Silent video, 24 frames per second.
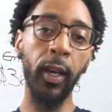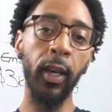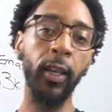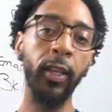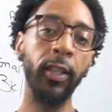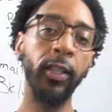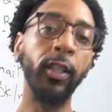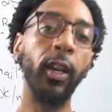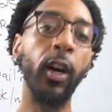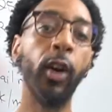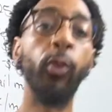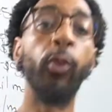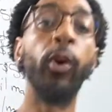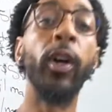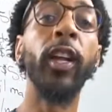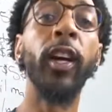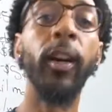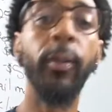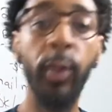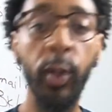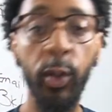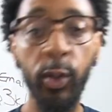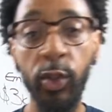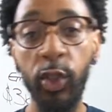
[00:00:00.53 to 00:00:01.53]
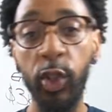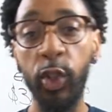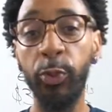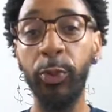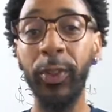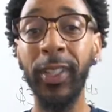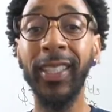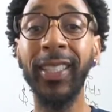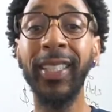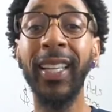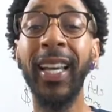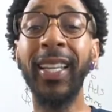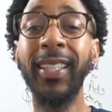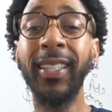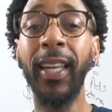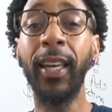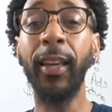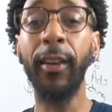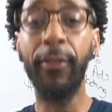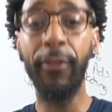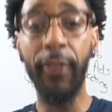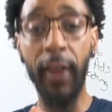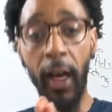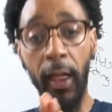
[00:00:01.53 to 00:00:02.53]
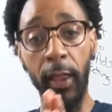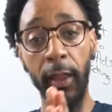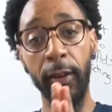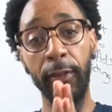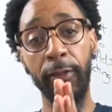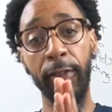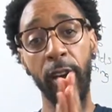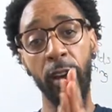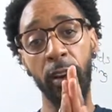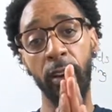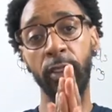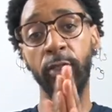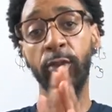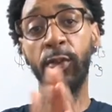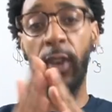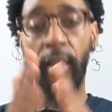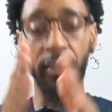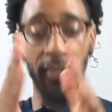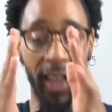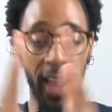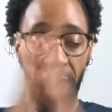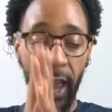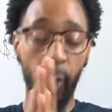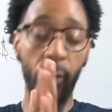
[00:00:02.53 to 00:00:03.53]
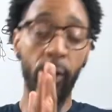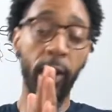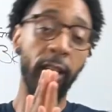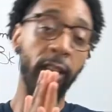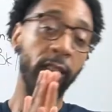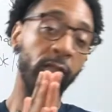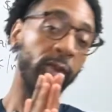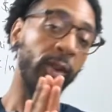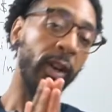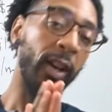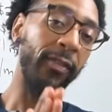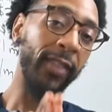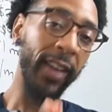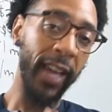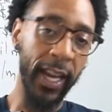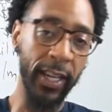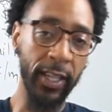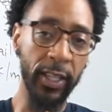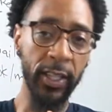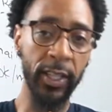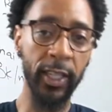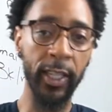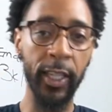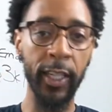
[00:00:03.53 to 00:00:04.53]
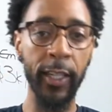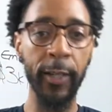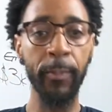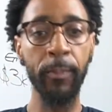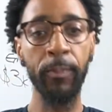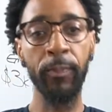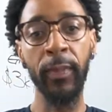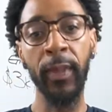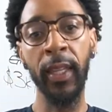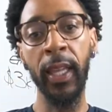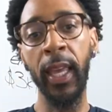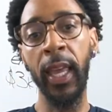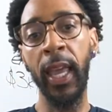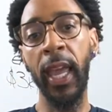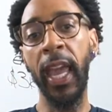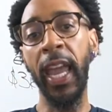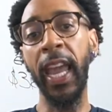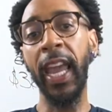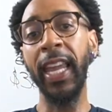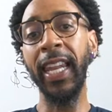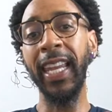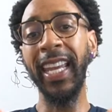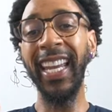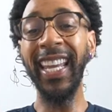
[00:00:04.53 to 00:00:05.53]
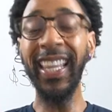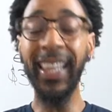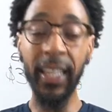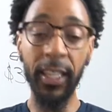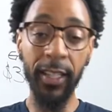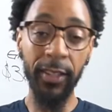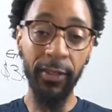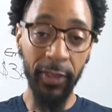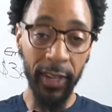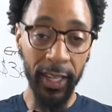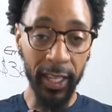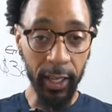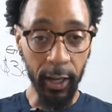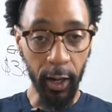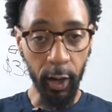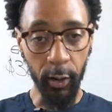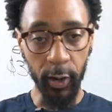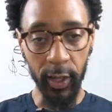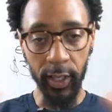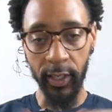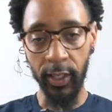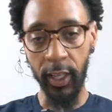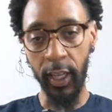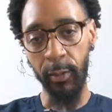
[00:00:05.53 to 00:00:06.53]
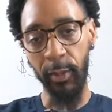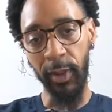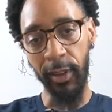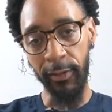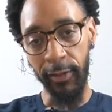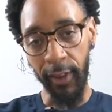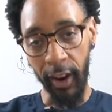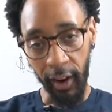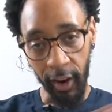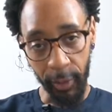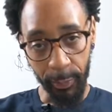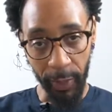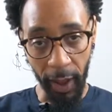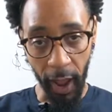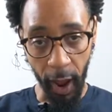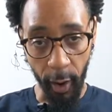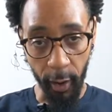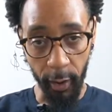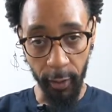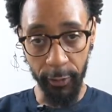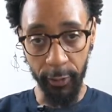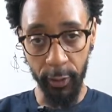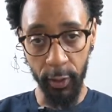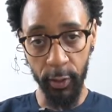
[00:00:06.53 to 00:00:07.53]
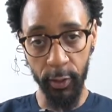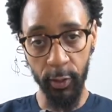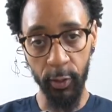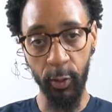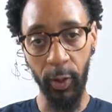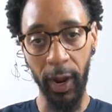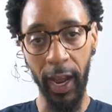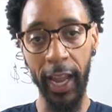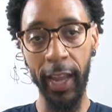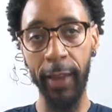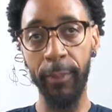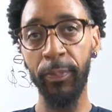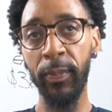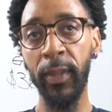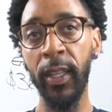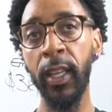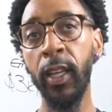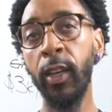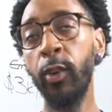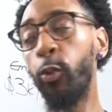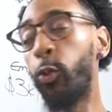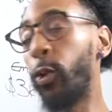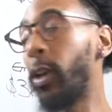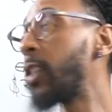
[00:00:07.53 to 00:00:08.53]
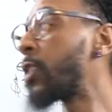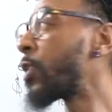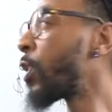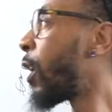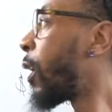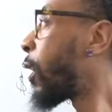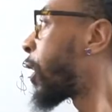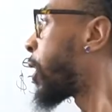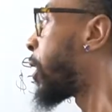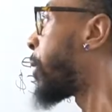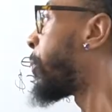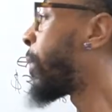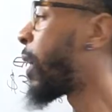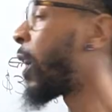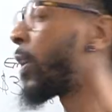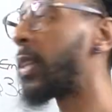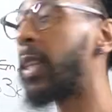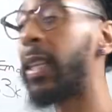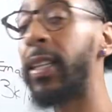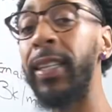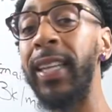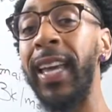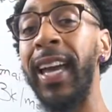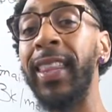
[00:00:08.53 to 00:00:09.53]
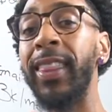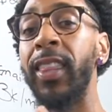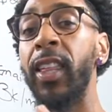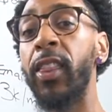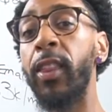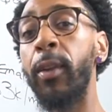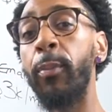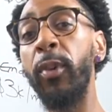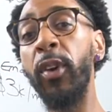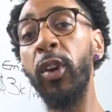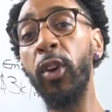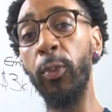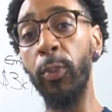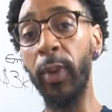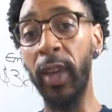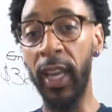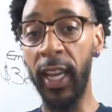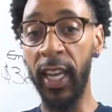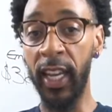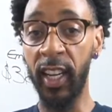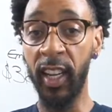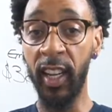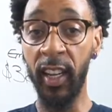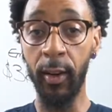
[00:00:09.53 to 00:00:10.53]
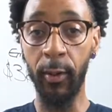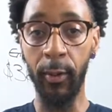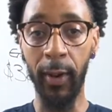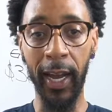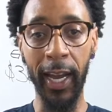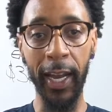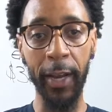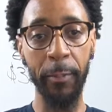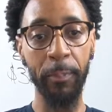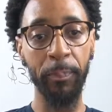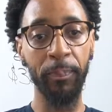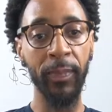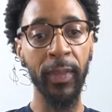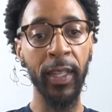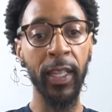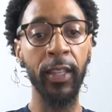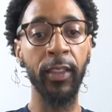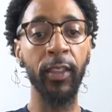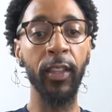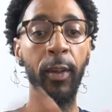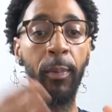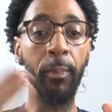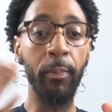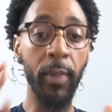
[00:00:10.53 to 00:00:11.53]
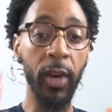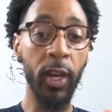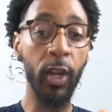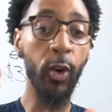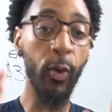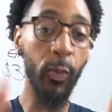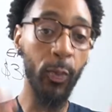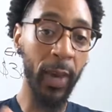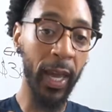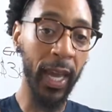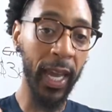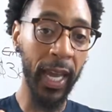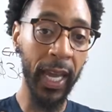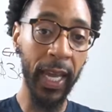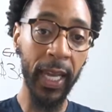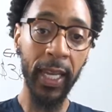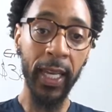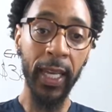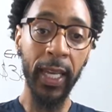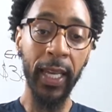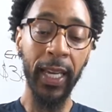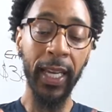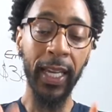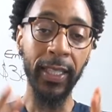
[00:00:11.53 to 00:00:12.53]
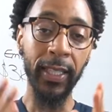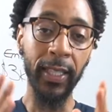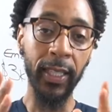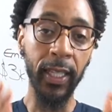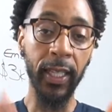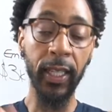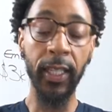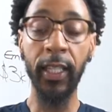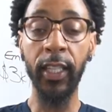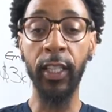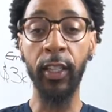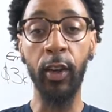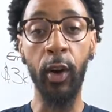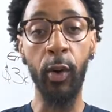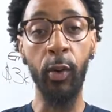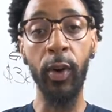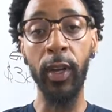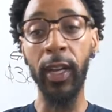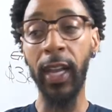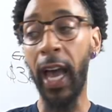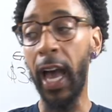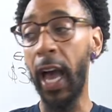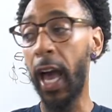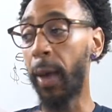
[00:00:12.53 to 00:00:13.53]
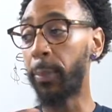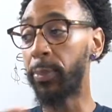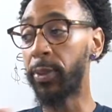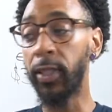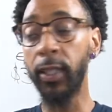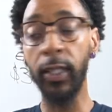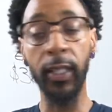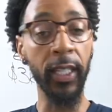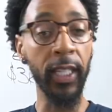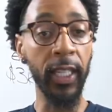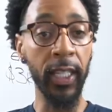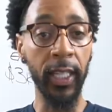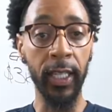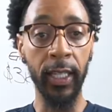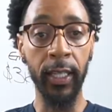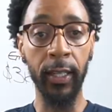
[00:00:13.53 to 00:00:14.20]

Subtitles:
Yo, what up YouTube? This is Isaiah Fowler, founder of Swap Eyewear and Swap Agency. And in this video is going to be very powerful, right? We talking about the death of the middleman, right? The middleman is literally going obsolete.